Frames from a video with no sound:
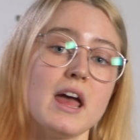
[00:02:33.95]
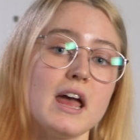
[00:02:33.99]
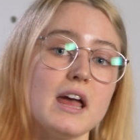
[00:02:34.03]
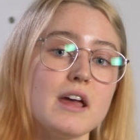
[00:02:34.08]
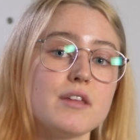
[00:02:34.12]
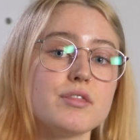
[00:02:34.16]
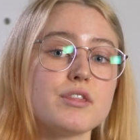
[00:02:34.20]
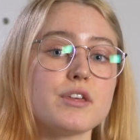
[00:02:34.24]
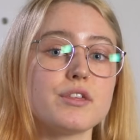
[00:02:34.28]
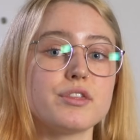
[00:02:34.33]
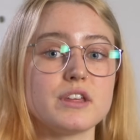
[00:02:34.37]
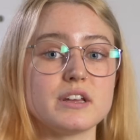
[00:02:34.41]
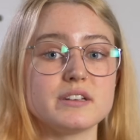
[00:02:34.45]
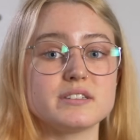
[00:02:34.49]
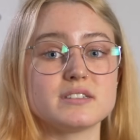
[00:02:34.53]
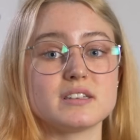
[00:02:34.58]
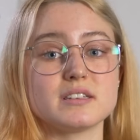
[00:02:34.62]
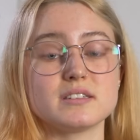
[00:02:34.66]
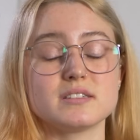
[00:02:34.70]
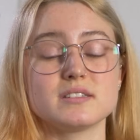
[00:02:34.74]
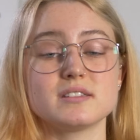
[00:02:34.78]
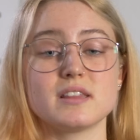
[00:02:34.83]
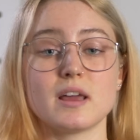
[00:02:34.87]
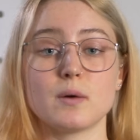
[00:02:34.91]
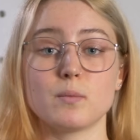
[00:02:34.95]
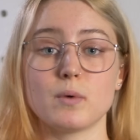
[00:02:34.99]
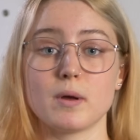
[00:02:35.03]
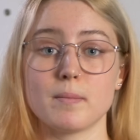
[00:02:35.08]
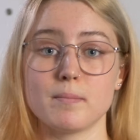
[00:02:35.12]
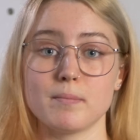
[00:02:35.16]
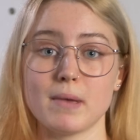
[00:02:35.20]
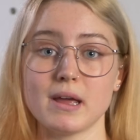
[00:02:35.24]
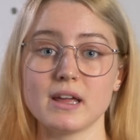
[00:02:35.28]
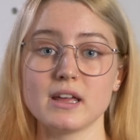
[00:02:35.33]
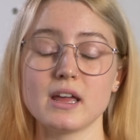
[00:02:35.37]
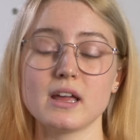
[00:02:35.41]
in the thesis that we're
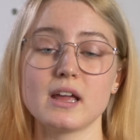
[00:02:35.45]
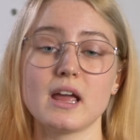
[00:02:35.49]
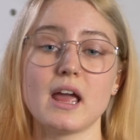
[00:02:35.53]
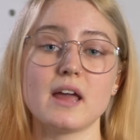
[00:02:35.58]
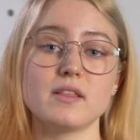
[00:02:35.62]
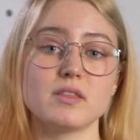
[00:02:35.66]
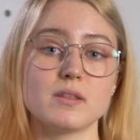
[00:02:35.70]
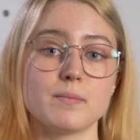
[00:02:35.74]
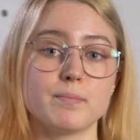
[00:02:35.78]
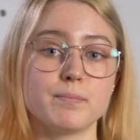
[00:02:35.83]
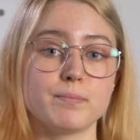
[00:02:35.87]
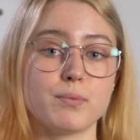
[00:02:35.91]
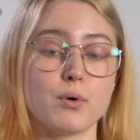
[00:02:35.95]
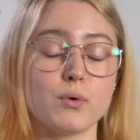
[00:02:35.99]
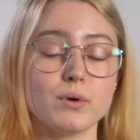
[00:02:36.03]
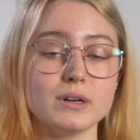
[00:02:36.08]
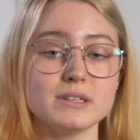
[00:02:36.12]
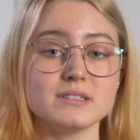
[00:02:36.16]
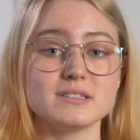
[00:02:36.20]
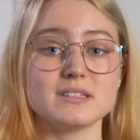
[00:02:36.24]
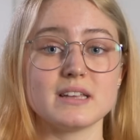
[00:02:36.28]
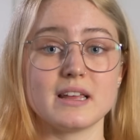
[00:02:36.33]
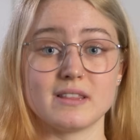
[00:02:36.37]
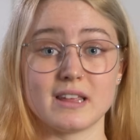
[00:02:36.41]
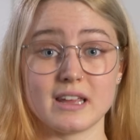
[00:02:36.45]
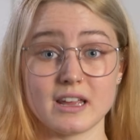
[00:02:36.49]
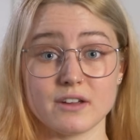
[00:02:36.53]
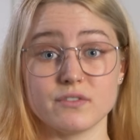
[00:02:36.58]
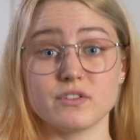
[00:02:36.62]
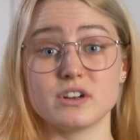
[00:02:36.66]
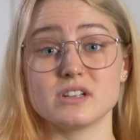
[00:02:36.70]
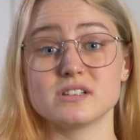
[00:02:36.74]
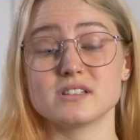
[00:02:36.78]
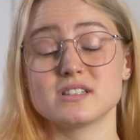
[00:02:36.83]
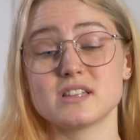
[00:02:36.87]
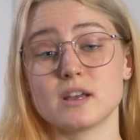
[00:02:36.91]
making and the points and the
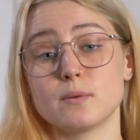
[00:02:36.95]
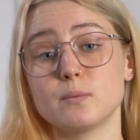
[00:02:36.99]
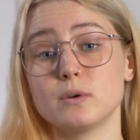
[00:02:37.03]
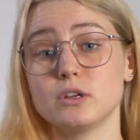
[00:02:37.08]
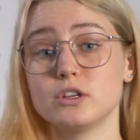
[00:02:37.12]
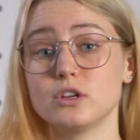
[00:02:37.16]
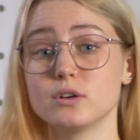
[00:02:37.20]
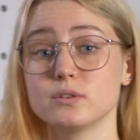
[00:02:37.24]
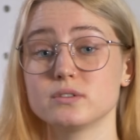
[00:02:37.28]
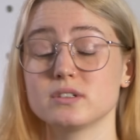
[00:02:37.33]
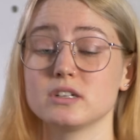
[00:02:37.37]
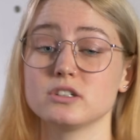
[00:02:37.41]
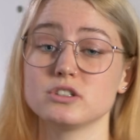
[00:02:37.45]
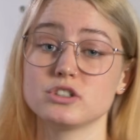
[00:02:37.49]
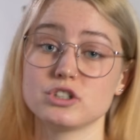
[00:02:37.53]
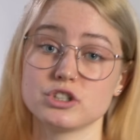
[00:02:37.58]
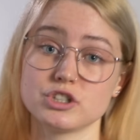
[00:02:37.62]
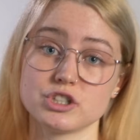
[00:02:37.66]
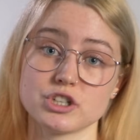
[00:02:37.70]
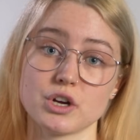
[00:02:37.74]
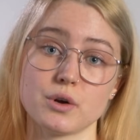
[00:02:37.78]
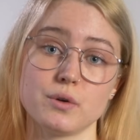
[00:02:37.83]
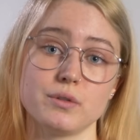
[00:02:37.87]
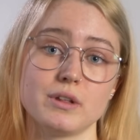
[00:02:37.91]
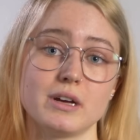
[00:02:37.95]
evidence that we're using to show